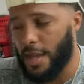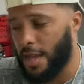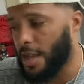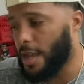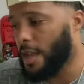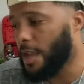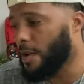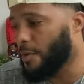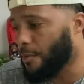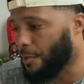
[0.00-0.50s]
can
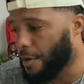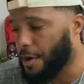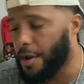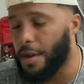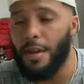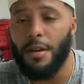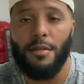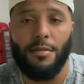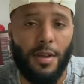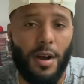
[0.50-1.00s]
get
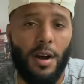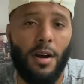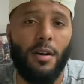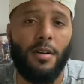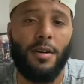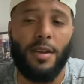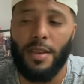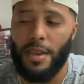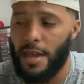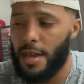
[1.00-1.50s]
real, dog.
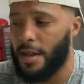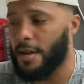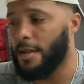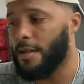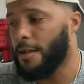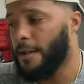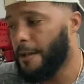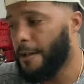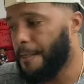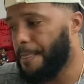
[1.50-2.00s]
And they could,
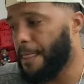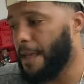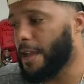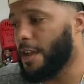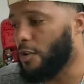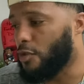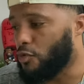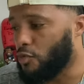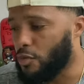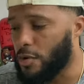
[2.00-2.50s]
they
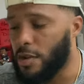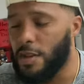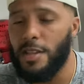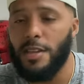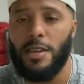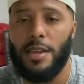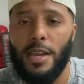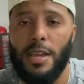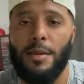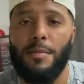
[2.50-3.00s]
could really
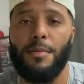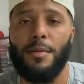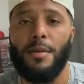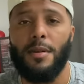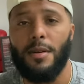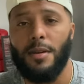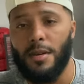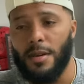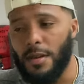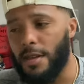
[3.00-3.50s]
keep
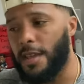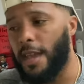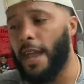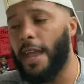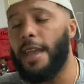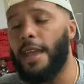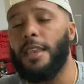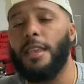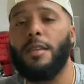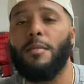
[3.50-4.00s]

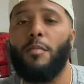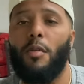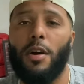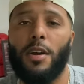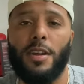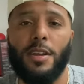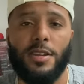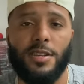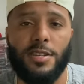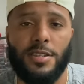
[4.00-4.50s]
gaining
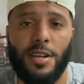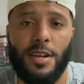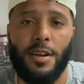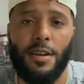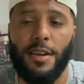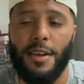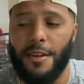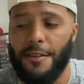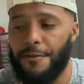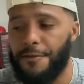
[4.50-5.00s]
market
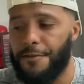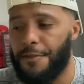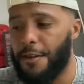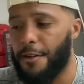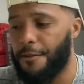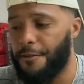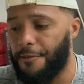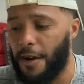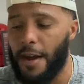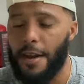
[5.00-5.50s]
share if their
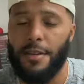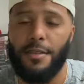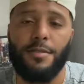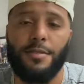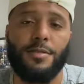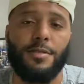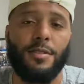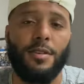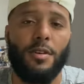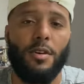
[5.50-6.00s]

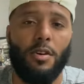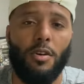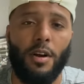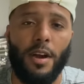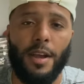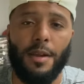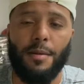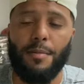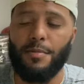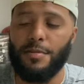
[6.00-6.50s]
fighters are
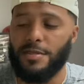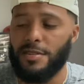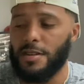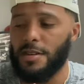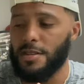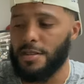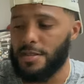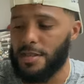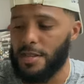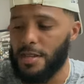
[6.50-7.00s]
able to
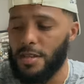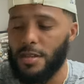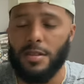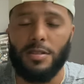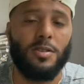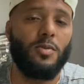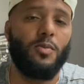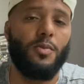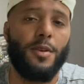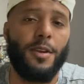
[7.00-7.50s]
continue
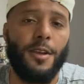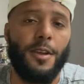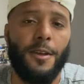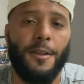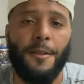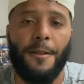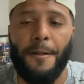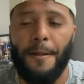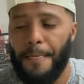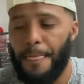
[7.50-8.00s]
to win
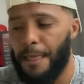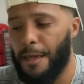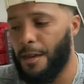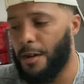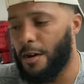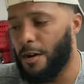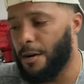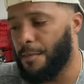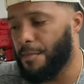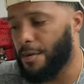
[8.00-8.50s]
and
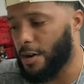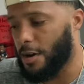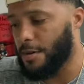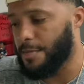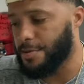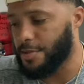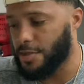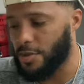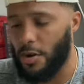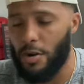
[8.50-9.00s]
um, become
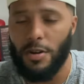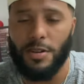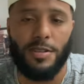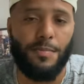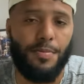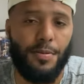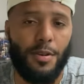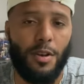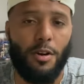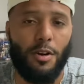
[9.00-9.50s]
stars and
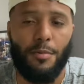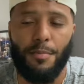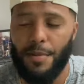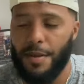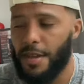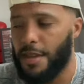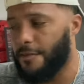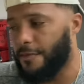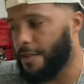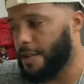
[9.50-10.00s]
put on
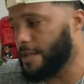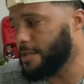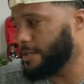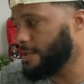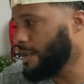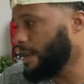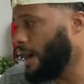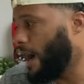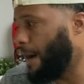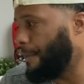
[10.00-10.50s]
big events
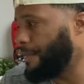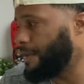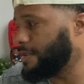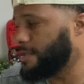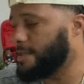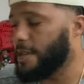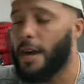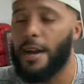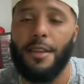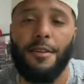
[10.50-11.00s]
I'm
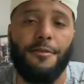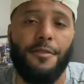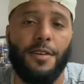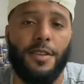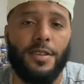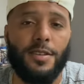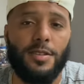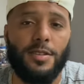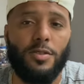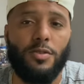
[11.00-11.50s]
excited for
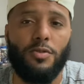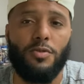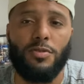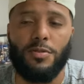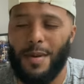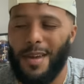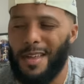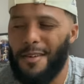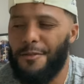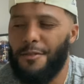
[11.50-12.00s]
this news,
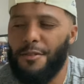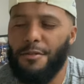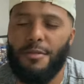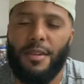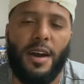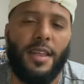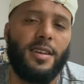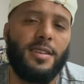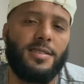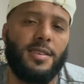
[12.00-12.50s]
man. If you're
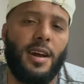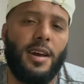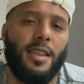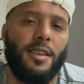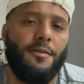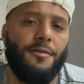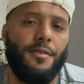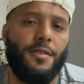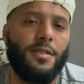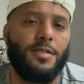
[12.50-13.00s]
not
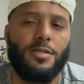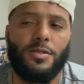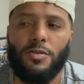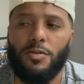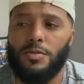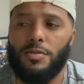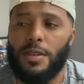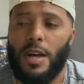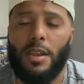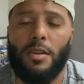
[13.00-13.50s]
excited for this
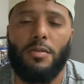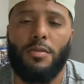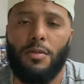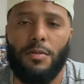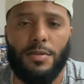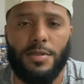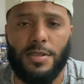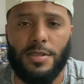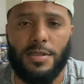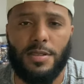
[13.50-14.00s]
news, I don't know
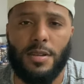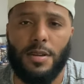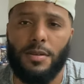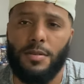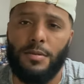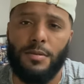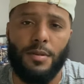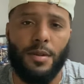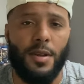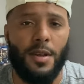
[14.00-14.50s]
what to tell you